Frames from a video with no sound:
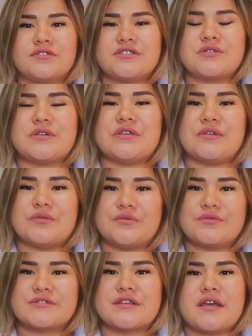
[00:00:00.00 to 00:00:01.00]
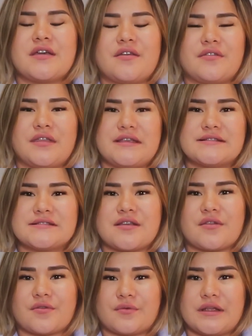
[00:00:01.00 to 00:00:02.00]
to use these
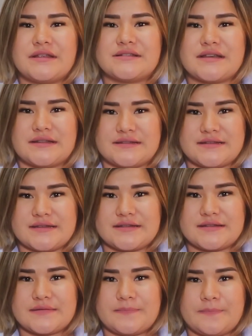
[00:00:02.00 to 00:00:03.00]
three tenses.